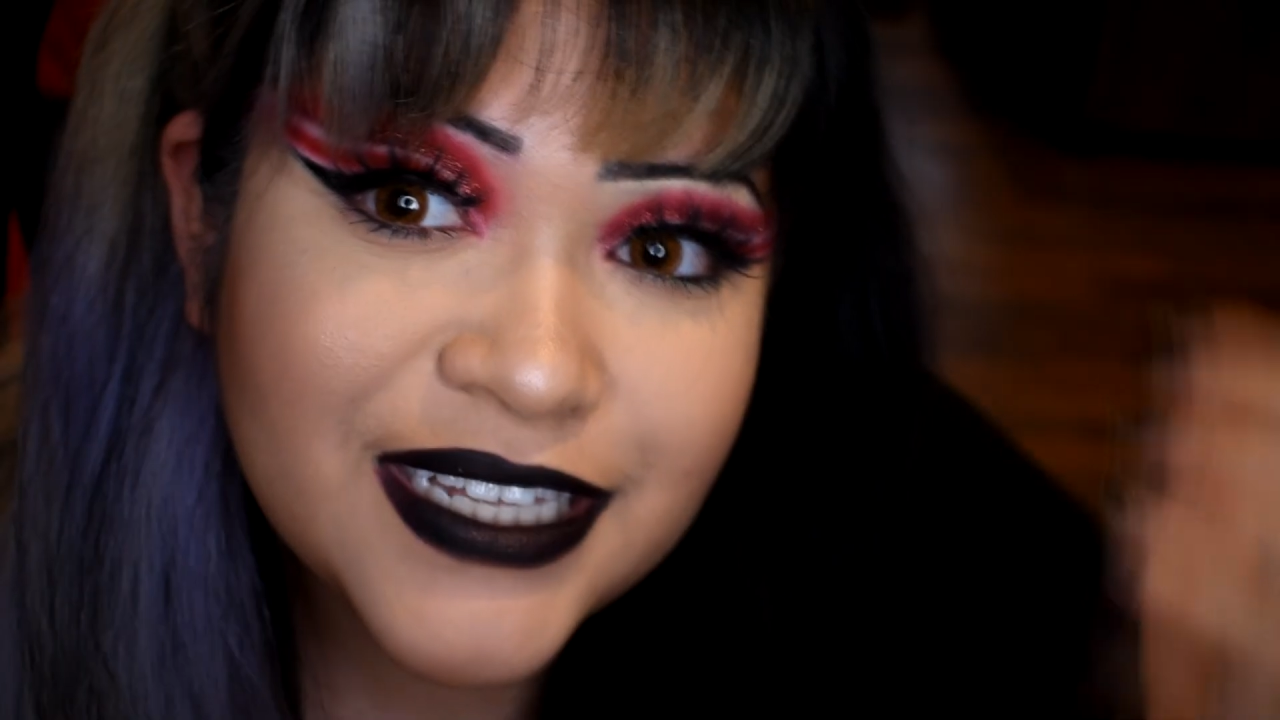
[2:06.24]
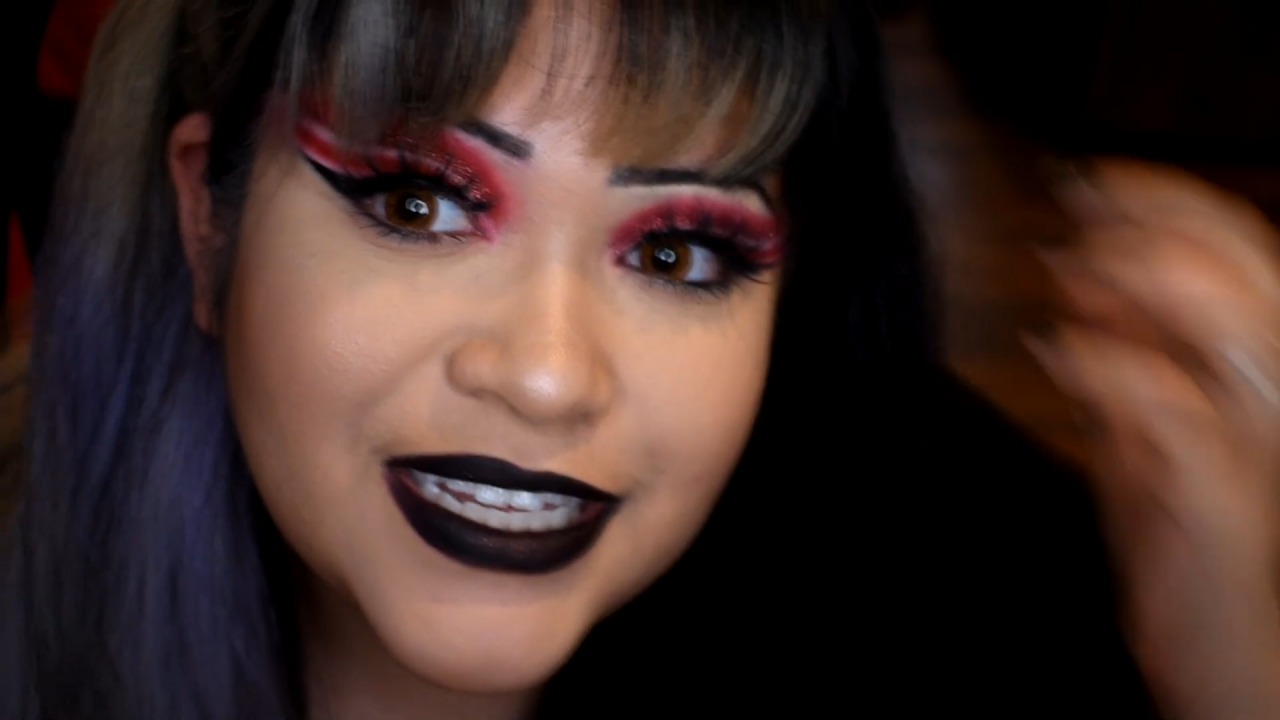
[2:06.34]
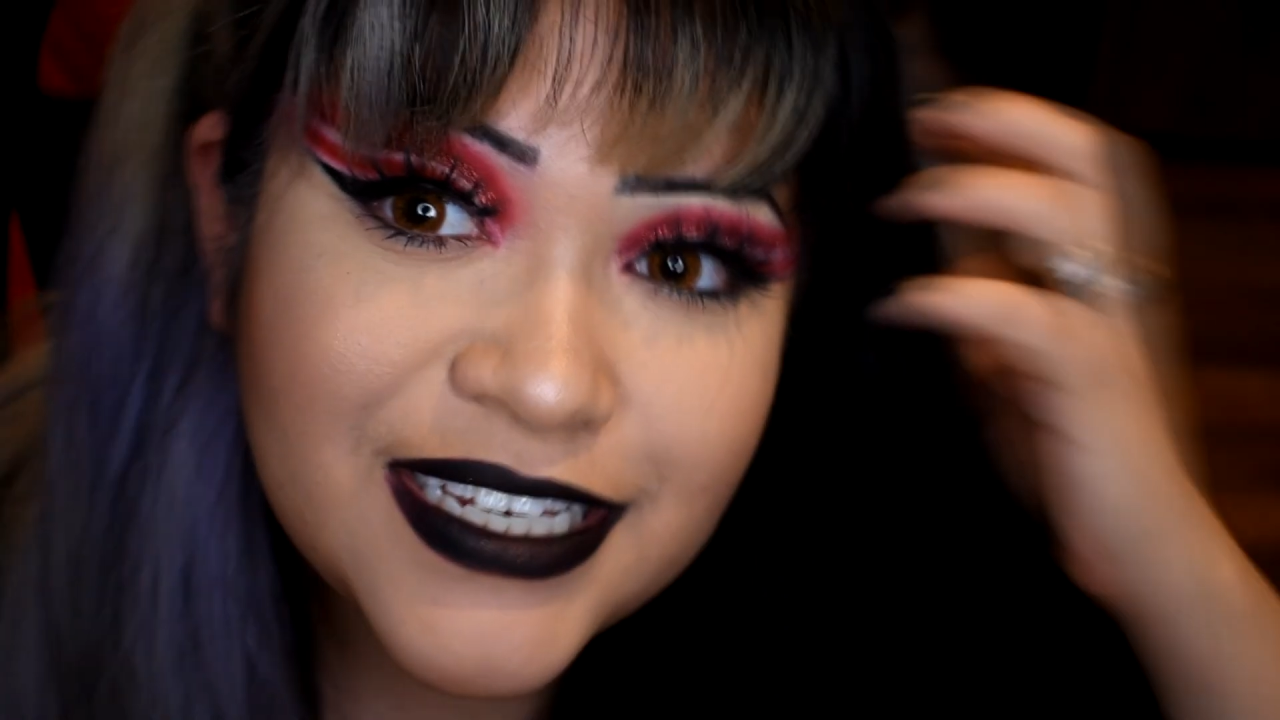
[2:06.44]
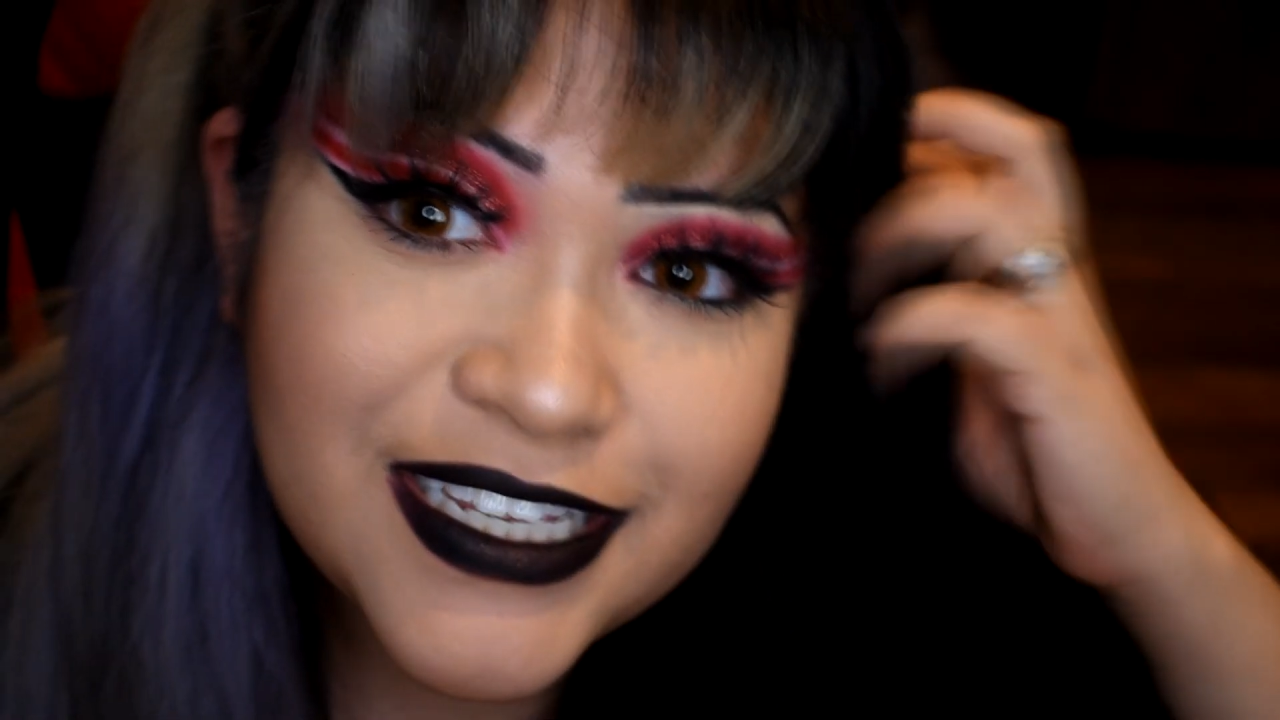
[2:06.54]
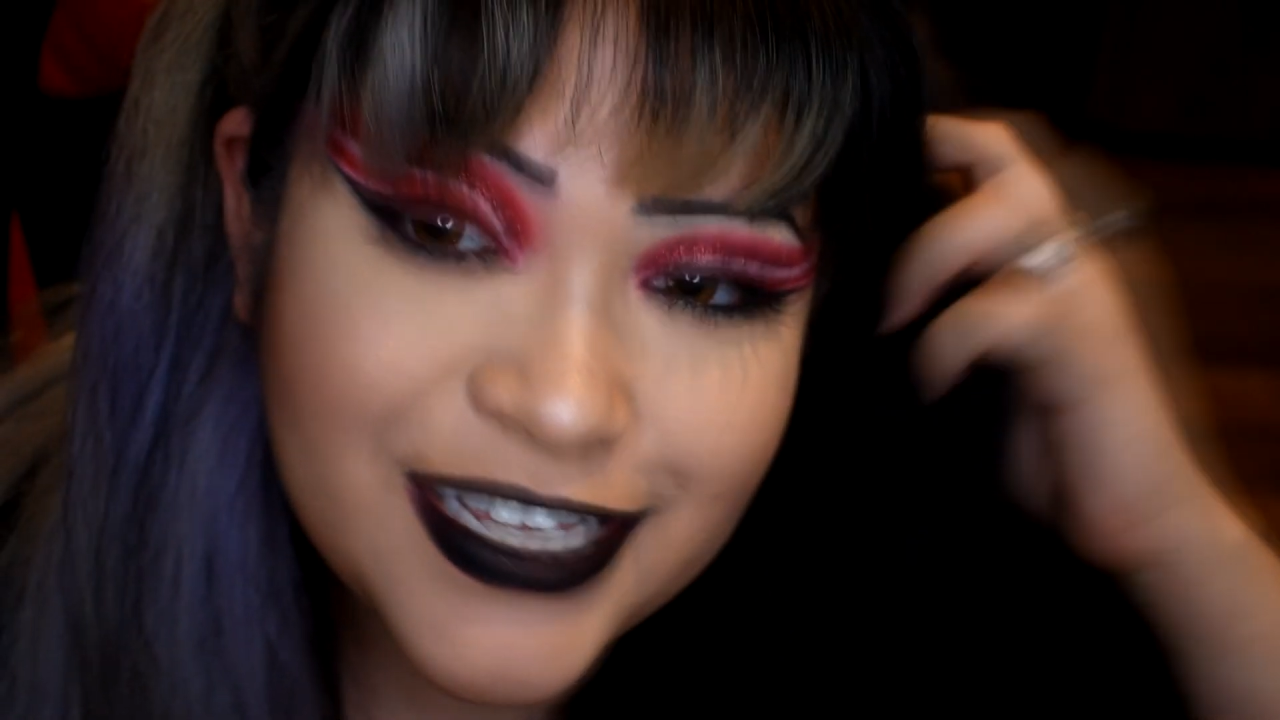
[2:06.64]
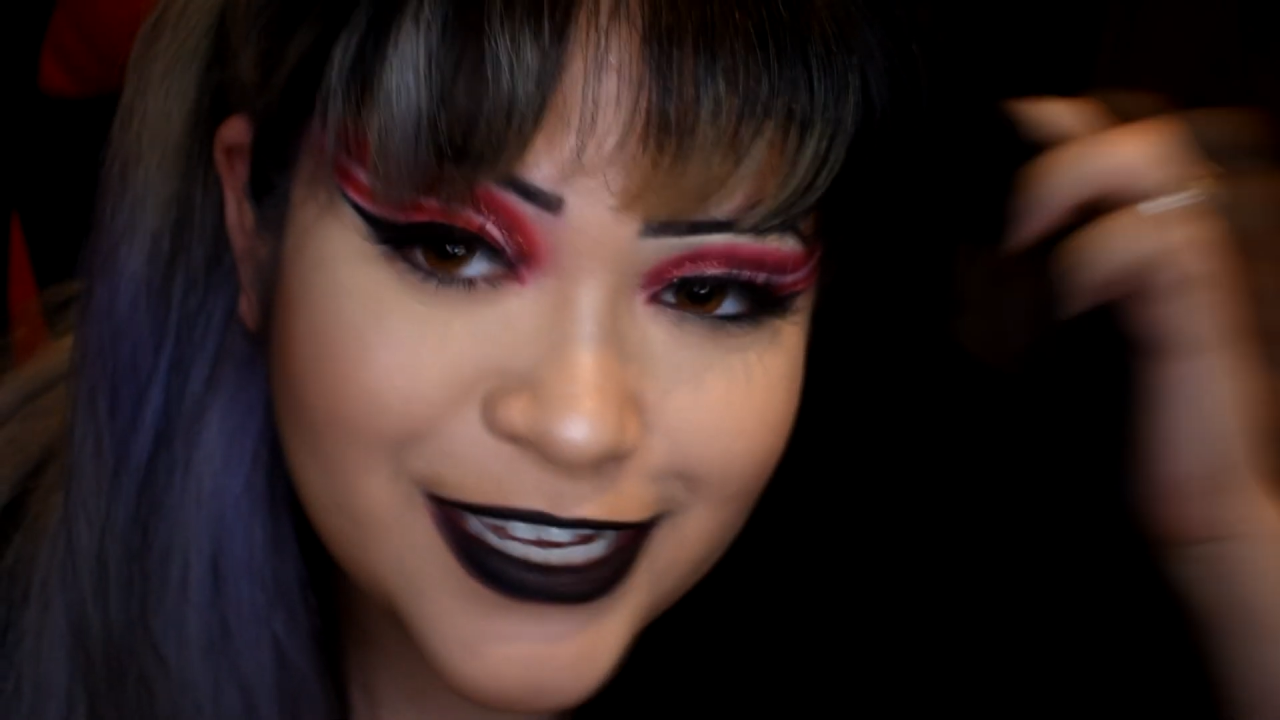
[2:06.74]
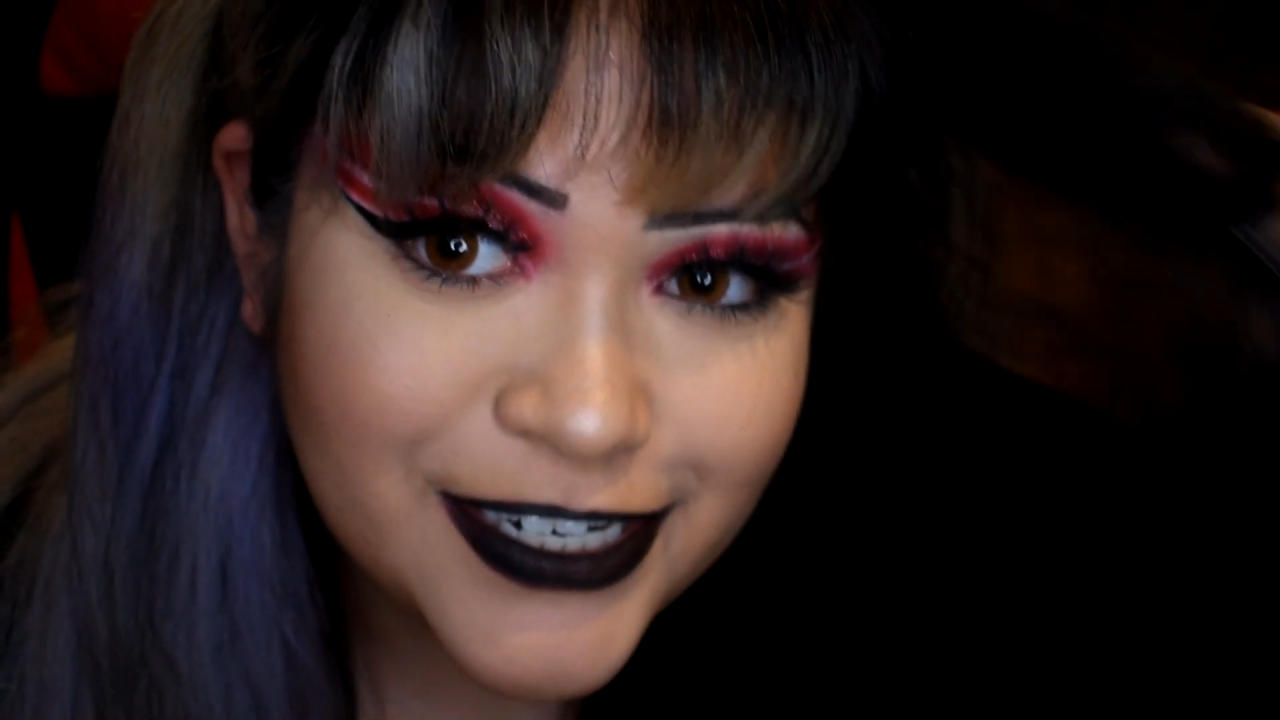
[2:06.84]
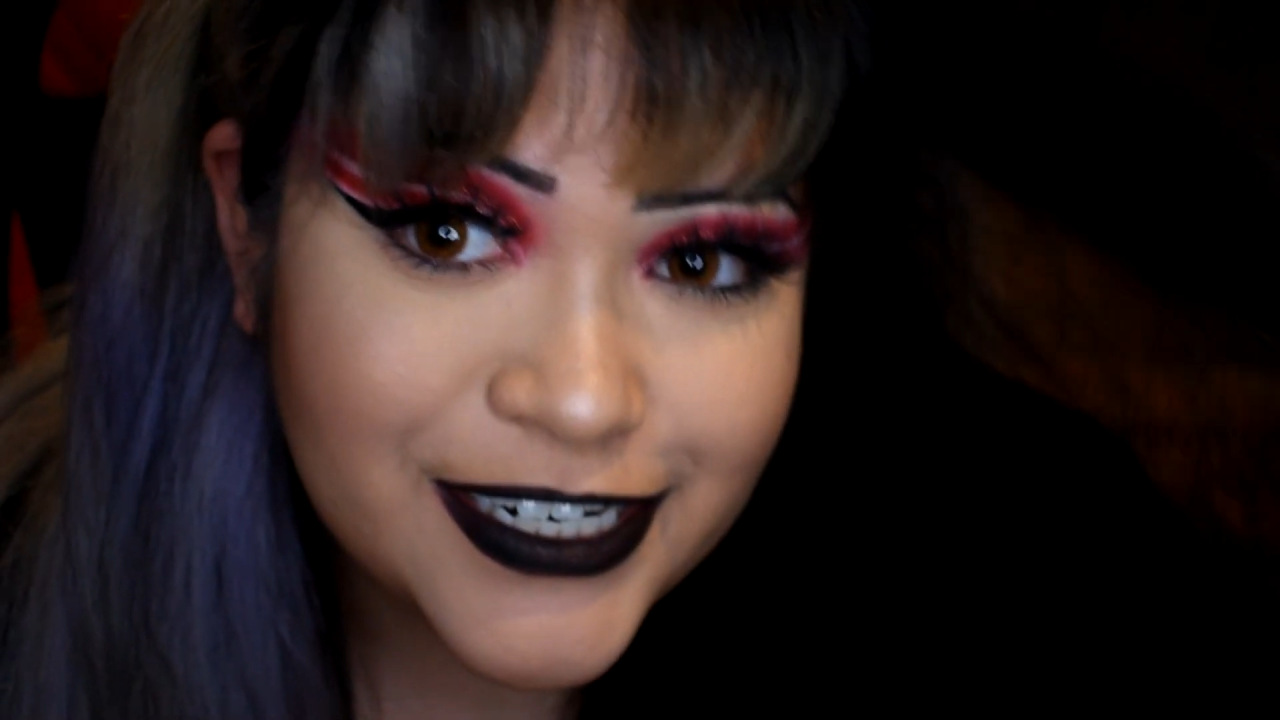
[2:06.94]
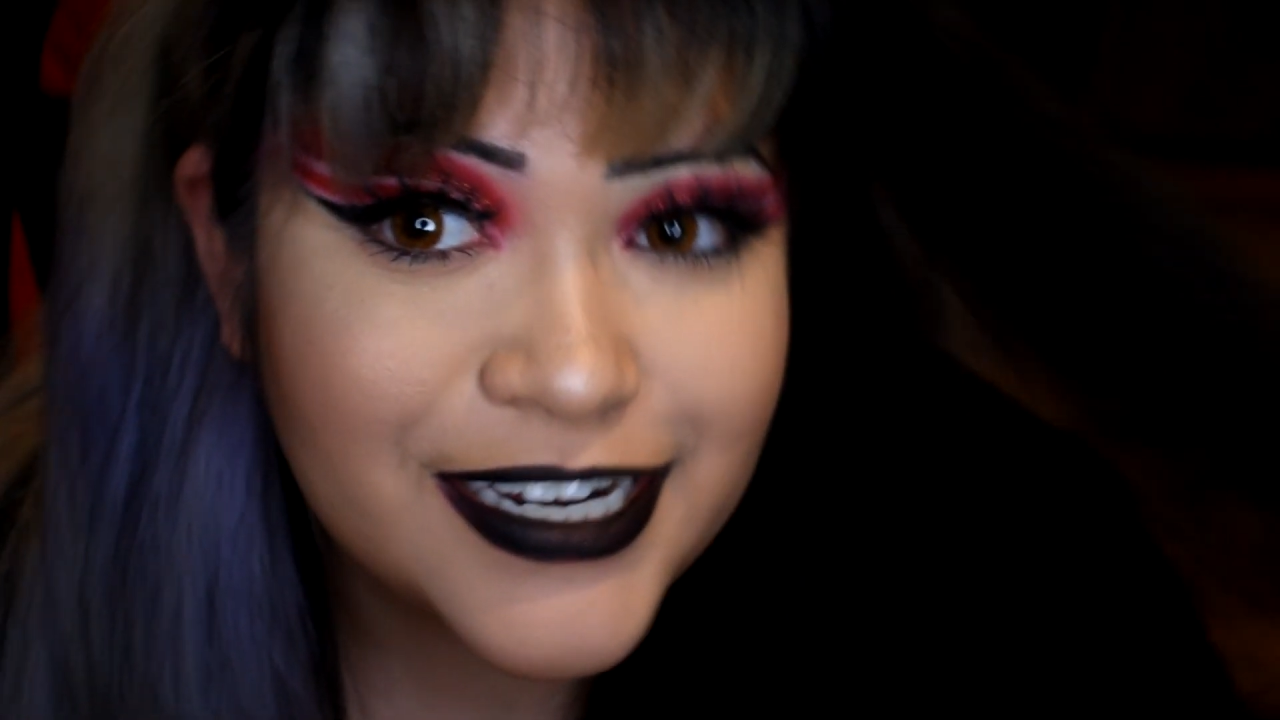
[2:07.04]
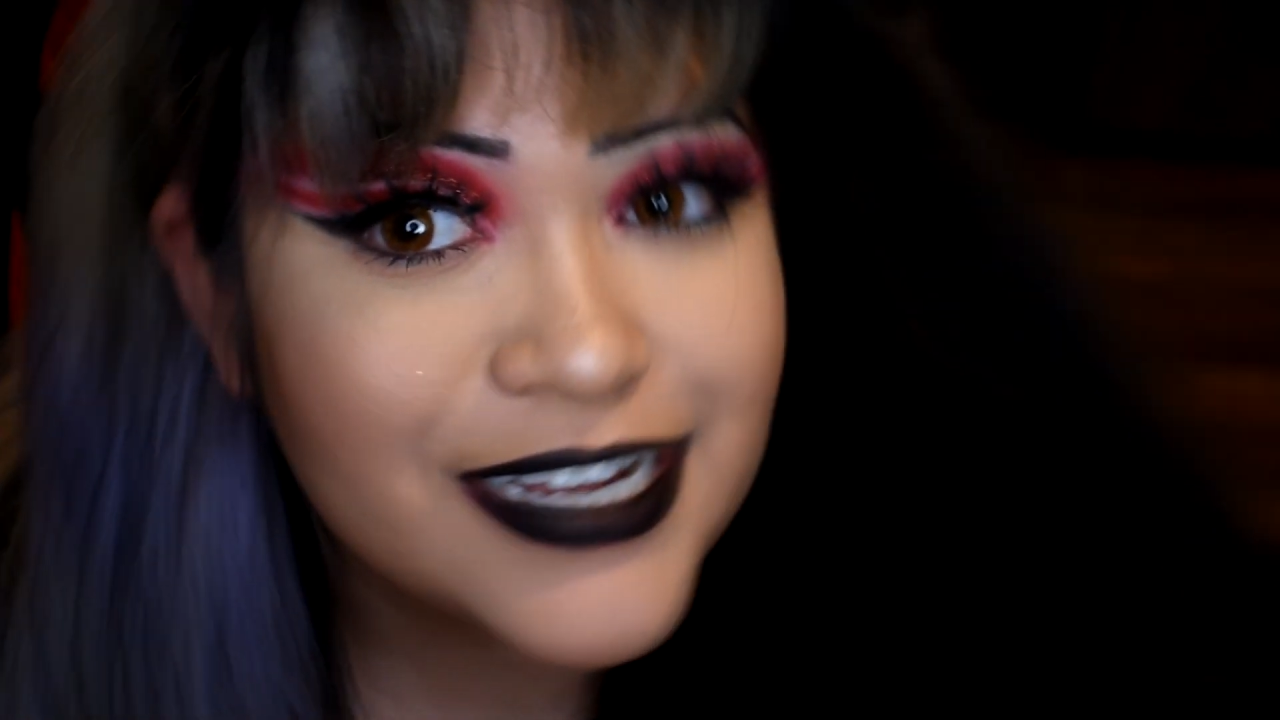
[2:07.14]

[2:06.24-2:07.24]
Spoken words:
And here